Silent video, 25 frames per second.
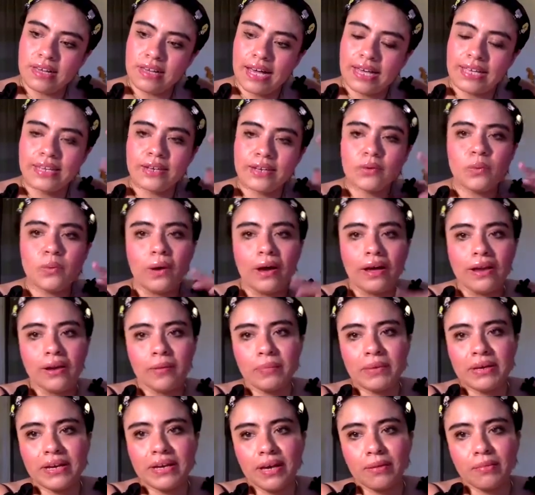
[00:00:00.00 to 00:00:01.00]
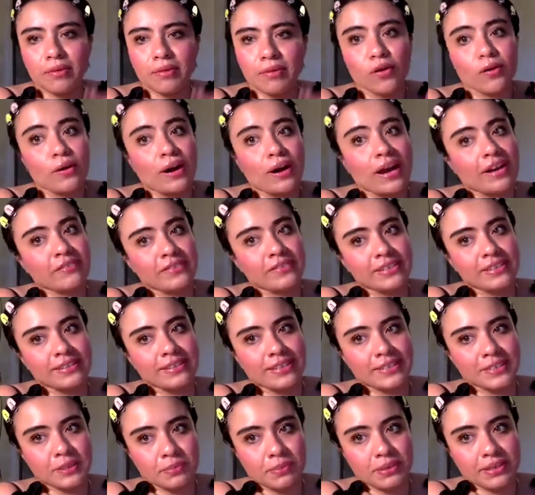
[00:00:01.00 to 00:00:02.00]
didn't want to become a crafty
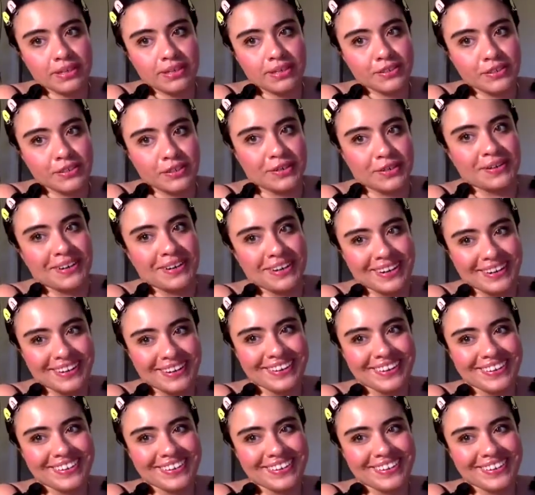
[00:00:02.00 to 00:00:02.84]
lesbian during